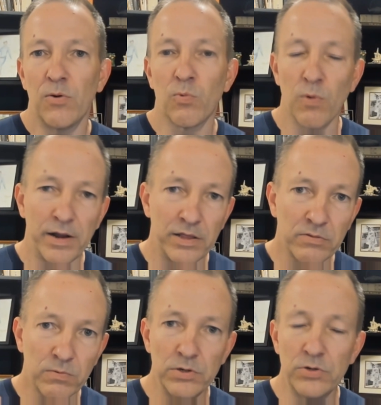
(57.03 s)
run it
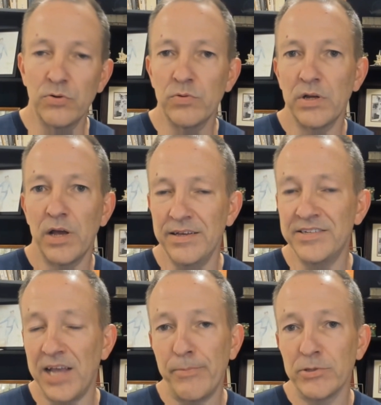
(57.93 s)
through the
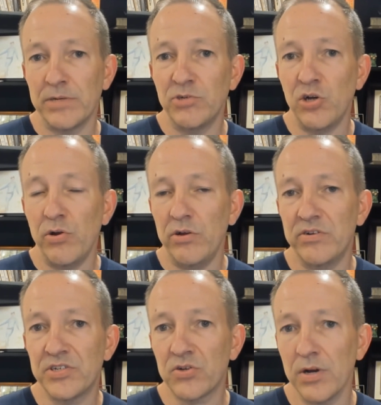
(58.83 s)
examples I'm showing you in
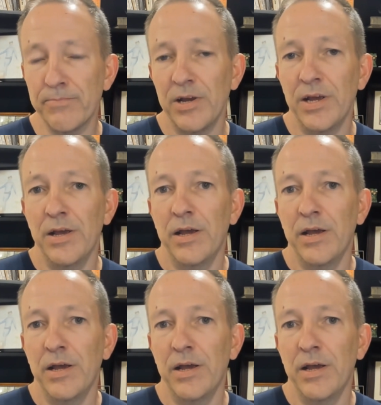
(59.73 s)
Descript,